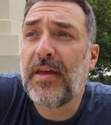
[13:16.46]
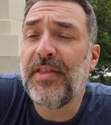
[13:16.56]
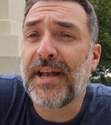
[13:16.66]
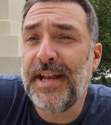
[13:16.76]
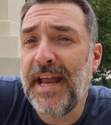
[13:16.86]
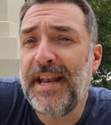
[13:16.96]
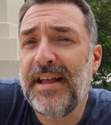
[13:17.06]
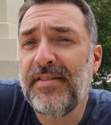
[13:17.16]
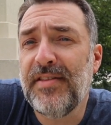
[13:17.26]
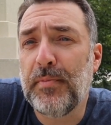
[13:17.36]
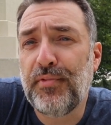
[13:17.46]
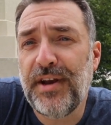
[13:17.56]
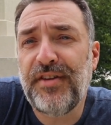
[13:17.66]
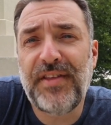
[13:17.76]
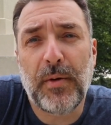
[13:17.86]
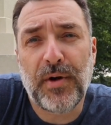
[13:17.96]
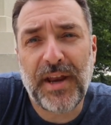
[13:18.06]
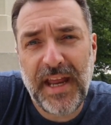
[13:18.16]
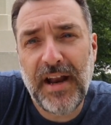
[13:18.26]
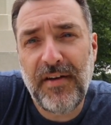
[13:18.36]
the Canadians and the British that were
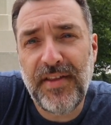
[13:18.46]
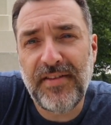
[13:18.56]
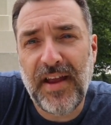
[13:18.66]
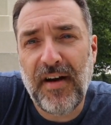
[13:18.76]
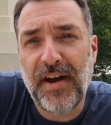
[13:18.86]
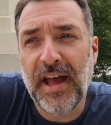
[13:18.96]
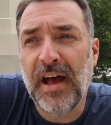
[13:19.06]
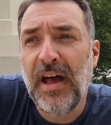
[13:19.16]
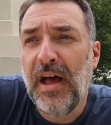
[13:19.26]
here in this area